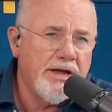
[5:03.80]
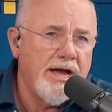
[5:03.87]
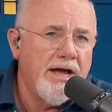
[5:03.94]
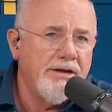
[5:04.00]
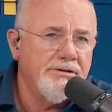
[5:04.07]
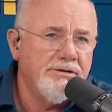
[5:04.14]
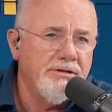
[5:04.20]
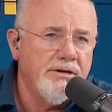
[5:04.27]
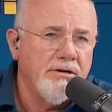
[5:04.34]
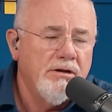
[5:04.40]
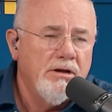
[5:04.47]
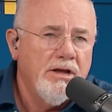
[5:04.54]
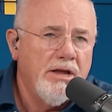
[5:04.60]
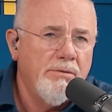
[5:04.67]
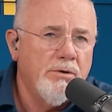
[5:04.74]
guys that
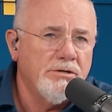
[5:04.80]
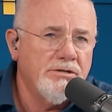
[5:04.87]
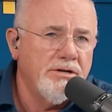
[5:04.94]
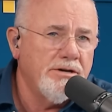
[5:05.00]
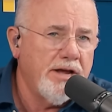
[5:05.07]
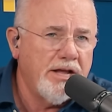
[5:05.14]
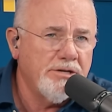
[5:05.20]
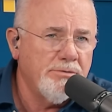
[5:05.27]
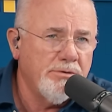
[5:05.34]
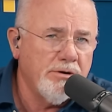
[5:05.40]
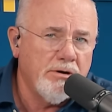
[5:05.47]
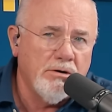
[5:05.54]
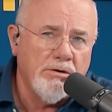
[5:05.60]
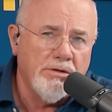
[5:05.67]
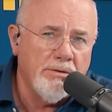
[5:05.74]
he wants to dance with the
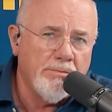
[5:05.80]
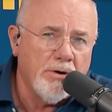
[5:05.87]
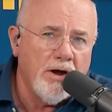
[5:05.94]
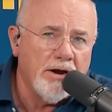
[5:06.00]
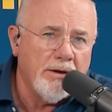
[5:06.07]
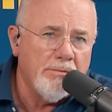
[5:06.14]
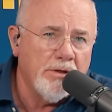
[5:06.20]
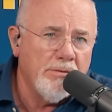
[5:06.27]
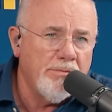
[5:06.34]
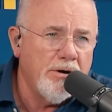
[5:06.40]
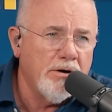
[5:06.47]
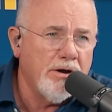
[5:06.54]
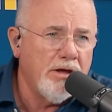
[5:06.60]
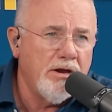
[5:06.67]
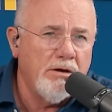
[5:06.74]
girl that brought him to the
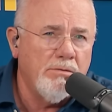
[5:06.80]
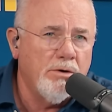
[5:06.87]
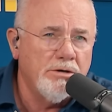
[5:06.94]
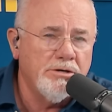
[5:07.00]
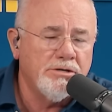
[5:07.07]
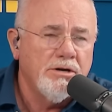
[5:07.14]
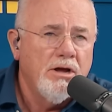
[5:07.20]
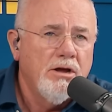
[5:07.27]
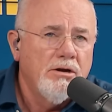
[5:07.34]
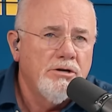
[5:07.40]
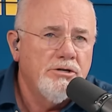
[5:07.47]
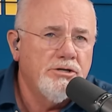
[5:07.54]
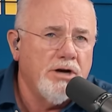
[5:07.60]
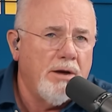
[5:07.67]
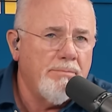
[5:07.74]
party. He didn't want to just
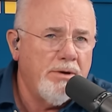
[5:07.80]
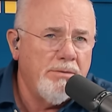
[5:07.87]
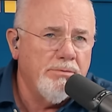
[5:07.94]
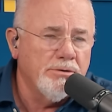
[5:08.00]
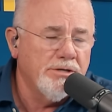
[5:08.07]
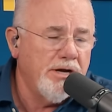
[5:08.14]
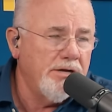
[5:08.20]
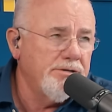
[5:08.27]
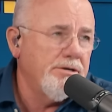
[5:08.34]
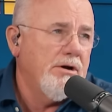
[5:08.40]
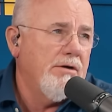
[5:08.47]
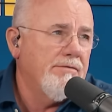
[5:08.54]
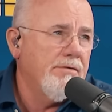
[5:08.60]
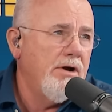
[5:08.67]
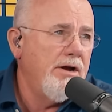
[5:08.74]
chop people's heads
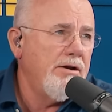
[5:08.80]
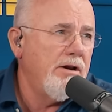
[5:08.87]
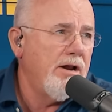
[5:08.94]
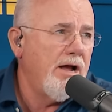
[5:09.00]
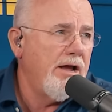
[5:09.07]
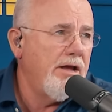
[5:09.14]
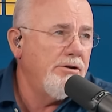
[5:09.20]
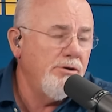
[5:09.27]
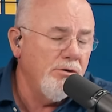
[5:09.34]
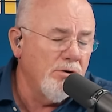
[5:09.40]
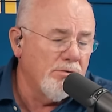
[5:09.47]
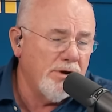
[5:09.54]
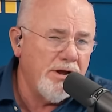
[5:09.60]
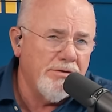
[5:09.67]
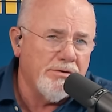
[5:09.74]
off, right? And I and you
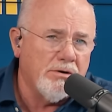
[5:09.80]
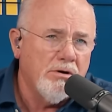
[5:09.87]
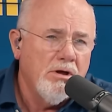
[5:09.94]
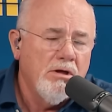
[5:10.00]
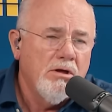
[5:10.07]
don't either,